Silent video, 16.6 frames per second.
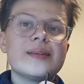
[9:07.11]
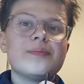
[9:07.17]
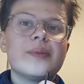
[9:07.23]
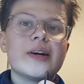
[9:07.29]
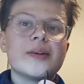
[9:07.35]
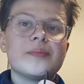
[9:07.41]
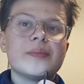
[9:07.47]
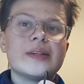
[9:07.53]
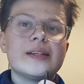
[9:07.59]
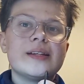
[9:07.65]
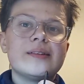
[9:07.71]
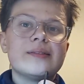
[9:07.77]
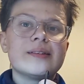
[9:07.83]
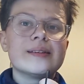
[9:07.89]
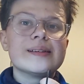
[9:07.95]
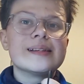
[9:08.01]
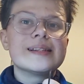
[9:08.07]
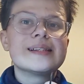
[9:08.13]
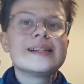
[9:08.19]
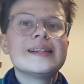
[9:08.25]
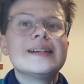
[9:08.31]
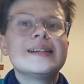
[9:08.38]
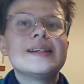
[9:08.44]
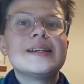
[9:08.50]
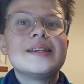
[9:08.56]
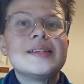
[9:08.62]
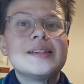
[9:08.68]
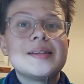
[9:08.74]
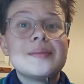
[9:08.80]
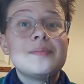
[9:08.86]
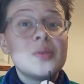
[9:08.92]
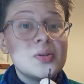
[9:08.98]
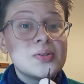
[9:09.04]
biomaterials is the
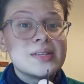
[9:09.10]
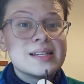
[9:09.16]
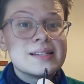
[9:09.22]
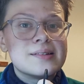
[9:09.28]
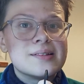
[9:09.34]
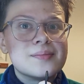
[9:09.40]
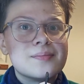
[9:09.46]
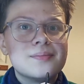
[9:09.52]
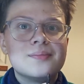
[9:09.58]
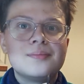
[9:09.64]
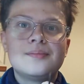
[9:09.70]
immune system